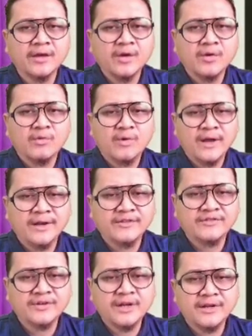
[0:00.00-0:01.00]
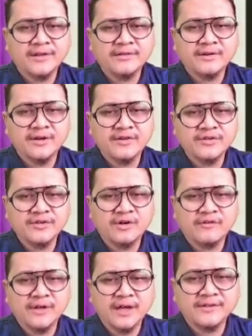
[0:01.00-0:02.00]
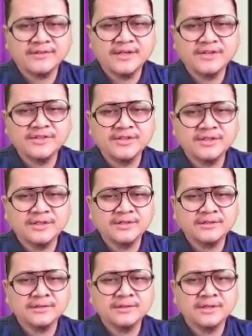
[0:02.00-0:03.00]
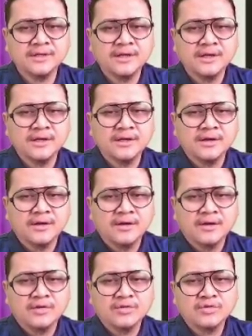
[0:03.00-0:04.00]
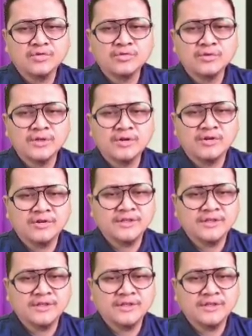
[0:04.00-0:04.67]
while the strain is the ratio of the extension to the original